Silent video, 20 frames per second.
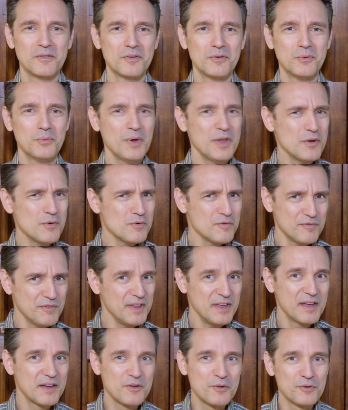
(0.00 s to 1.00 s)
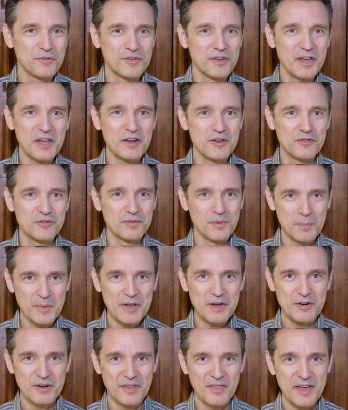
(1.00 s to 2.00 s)
We own vehicles to get us from
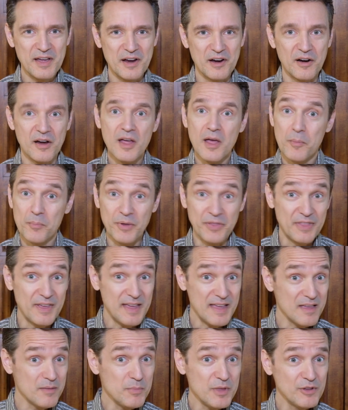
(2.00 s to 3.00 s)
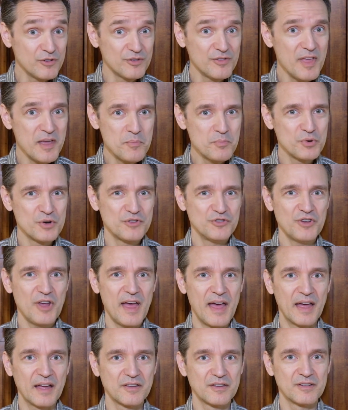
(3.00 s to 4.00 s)
here to there, but the image they
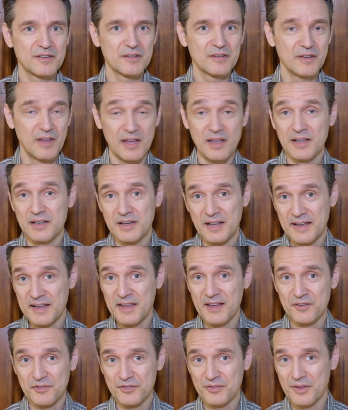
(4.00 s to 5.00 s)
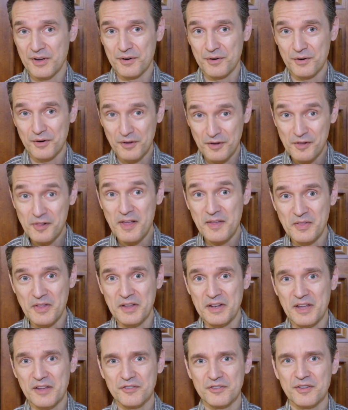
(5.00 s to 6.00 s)
project, and I guess their
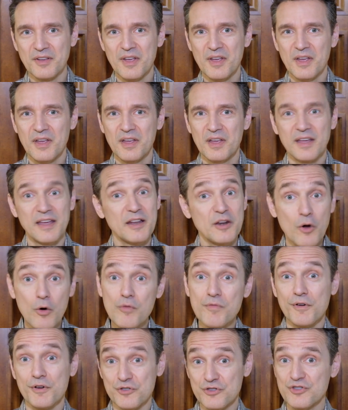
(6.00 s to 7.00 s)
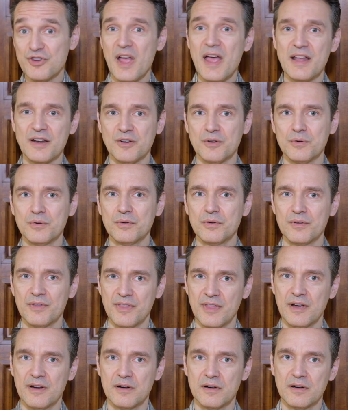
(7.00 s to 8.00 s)
cleanliness, can overshadow
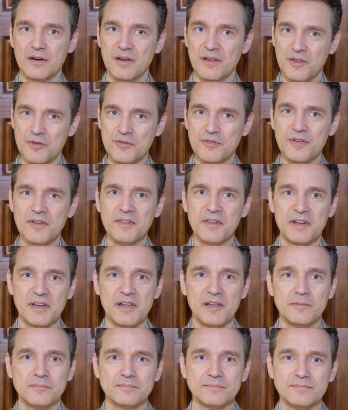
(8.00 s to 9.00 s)
their utility.